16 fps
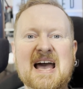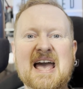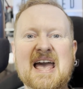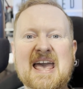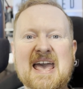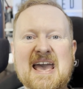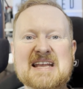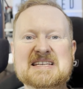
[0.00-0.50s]

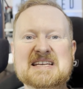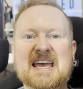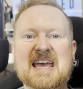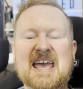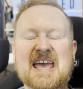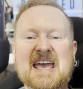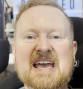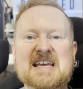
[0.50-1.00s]
it
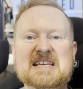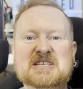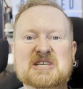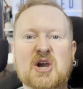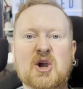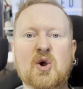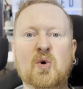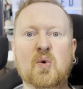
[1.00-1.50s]

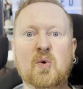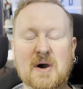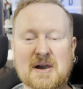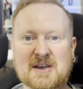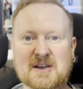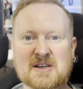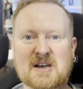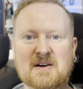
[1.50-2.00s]
is
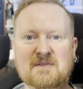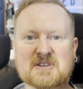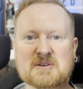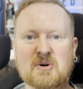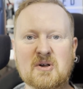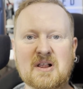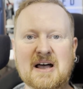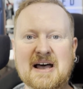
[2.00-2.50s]
quite
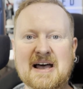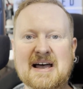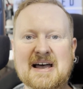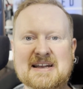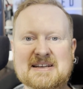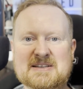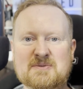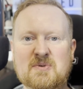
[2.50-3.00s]
uncomfortable.
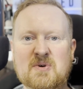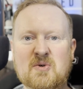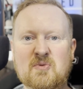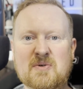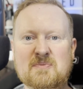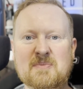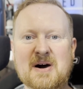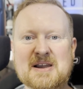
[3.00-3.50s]
And
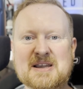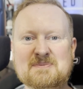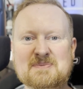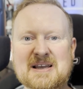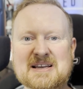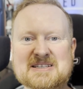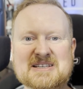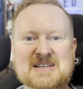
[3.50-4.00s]
with my
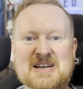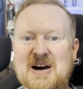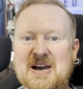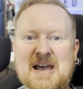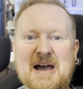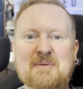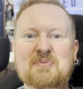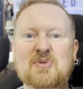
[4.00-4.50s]
complexion,
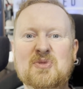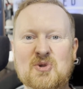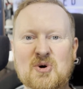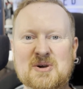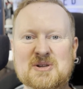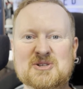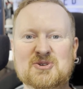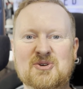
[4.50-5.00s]
I am
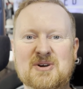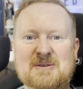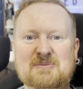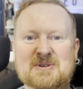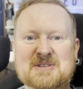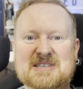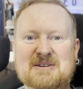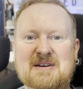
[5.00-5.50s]
not enjoying
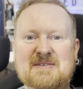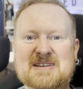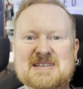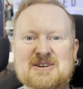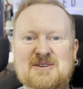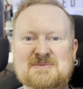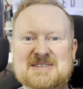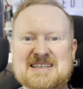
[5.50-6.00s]
it whatsoever.
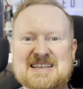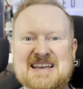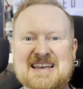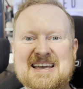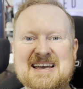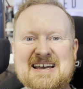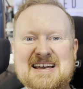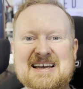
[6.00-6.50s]
So I'm sitting
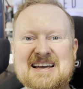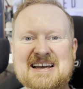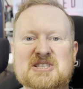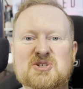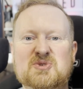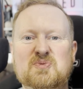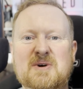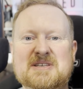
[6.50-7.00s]
here
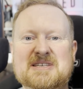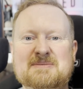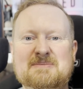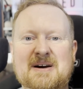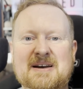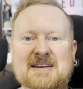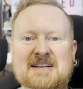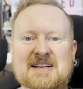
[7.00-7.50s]
sweating
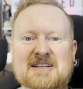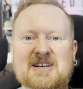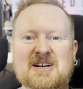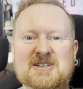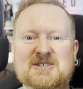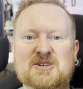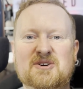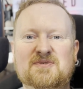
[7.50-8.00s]
my English
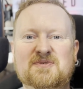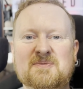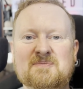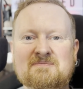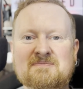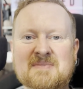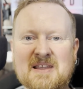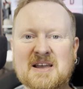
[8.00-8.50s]
arse off
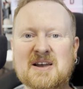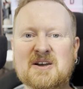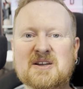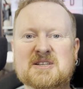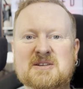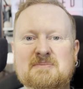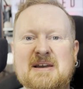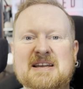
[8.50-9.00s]

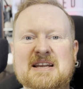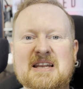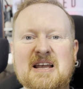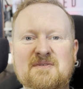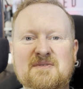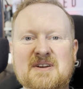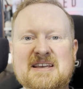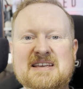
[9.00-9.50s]
to make
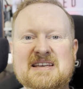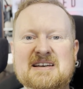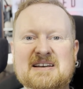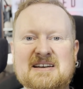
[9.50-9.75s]
lovely